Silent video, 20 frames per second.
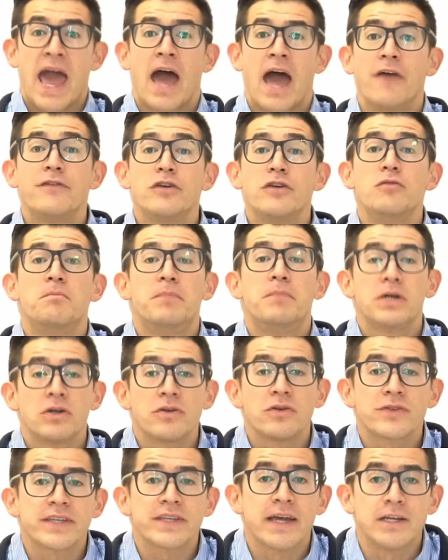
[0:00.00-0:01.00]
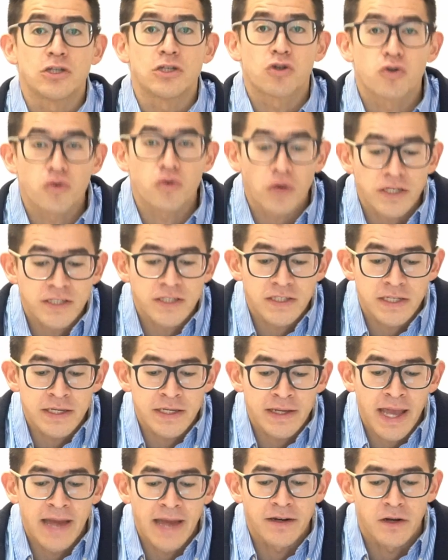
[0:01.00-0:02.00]
have you built a
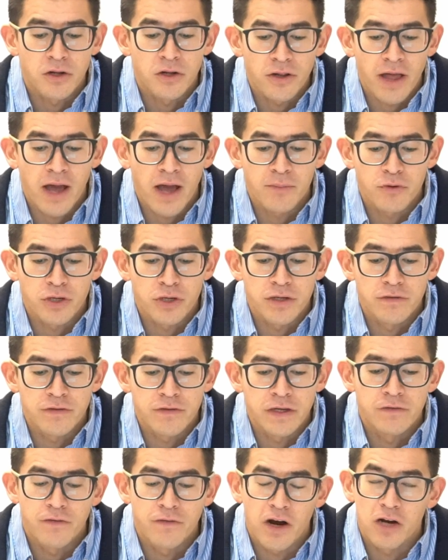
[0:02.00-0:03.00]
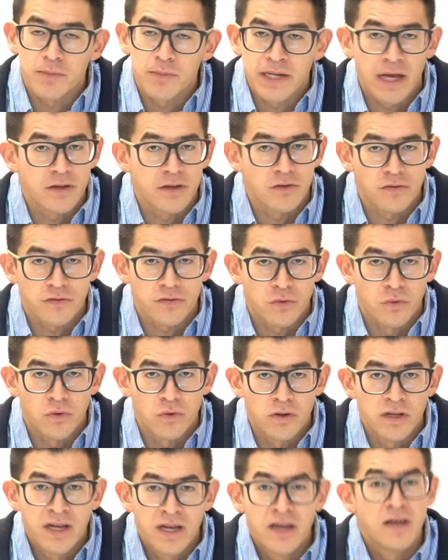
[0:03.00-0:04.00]
trusting and collaborative environment at your school?